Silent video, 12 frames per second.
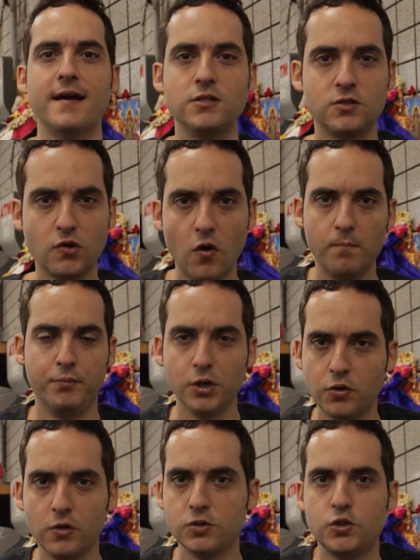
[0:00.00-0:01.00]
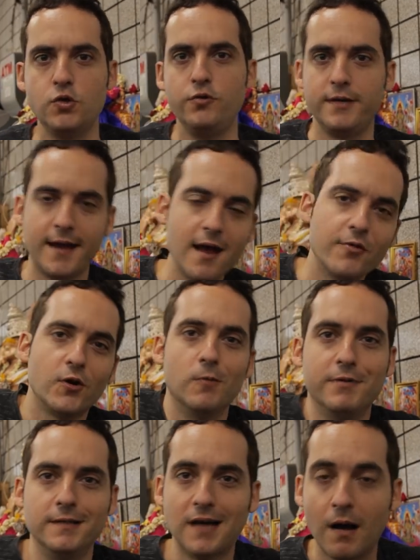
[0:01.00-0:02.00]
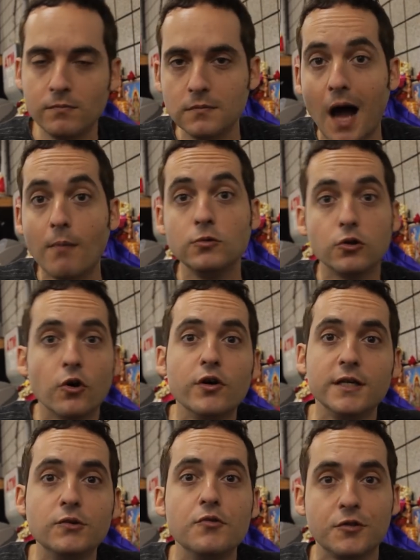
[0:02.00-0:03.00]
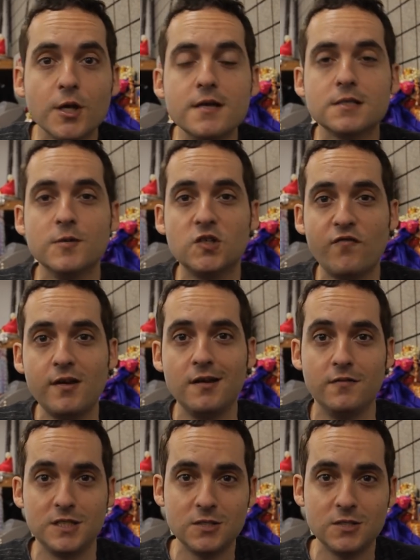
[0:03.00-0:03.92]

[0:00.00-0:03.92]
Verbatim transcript: I just don't put those two together, but I'm, I'm learning new things on this video.